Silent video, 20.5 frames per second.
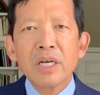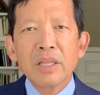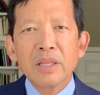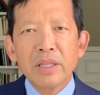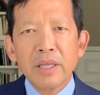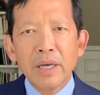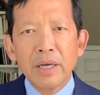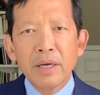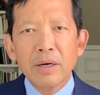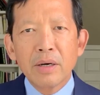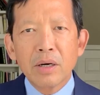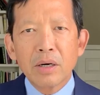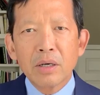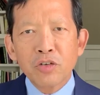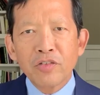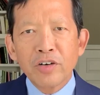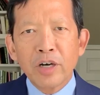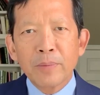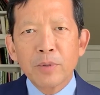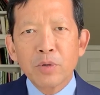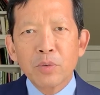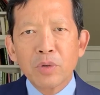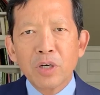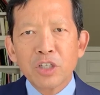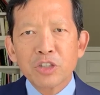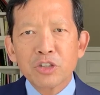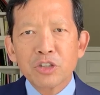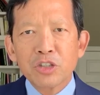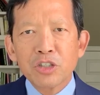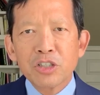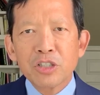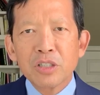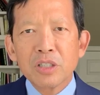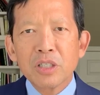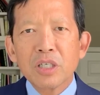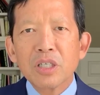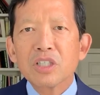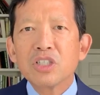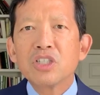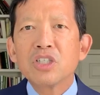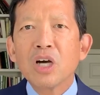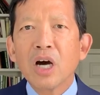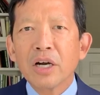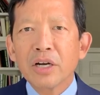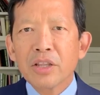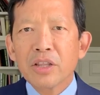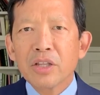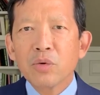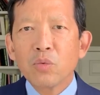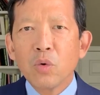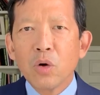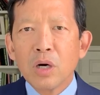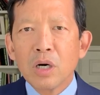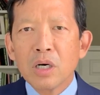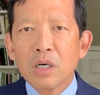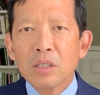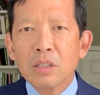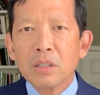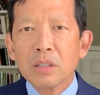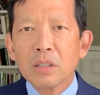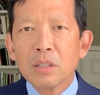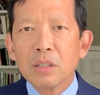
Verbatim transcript: They are Albert Rogers, Jonathan Wong,